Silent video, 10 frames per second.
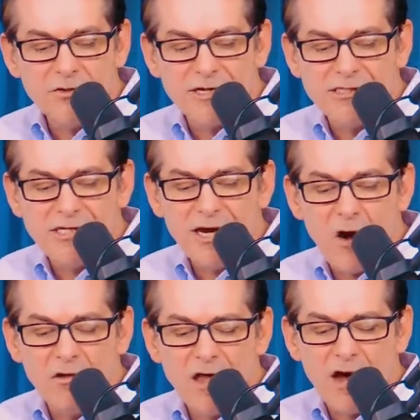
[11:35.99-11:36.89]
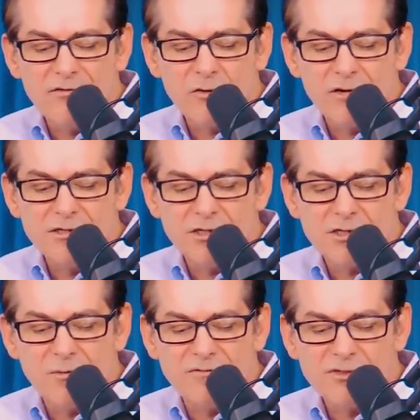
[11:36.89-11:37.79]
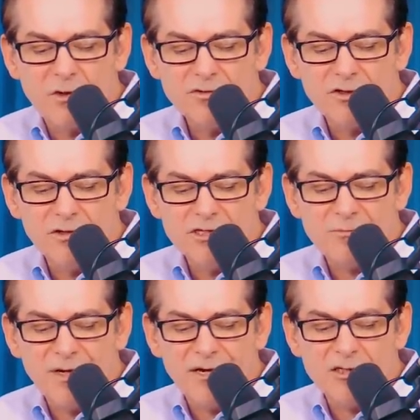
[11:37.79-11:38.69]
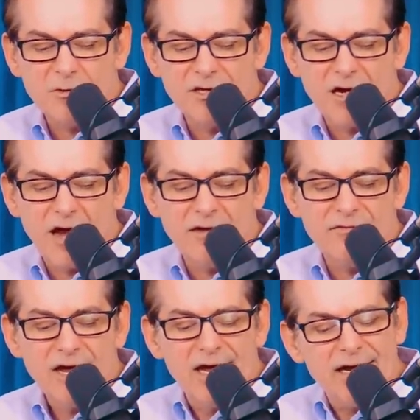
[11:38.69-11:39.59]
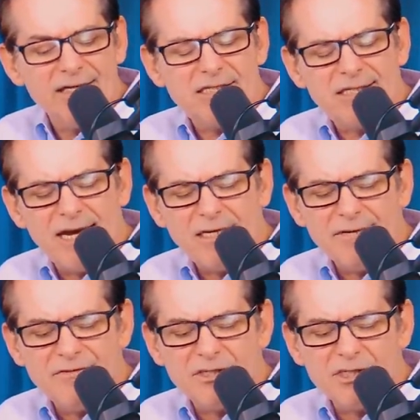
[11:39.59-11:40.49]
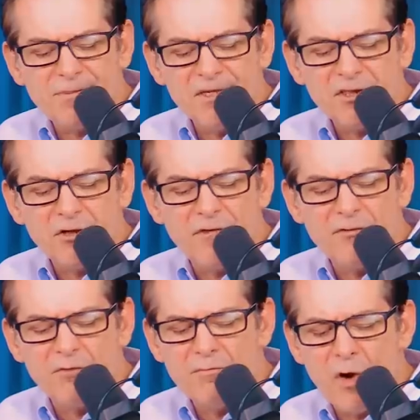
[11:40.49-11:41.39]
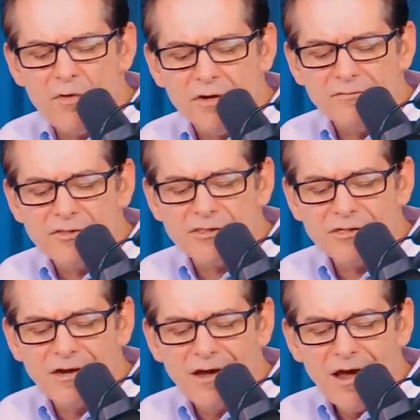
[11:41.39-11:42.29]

You can see how a lot of criticism of socialists begins with a kind of instinctive suspicion of their motives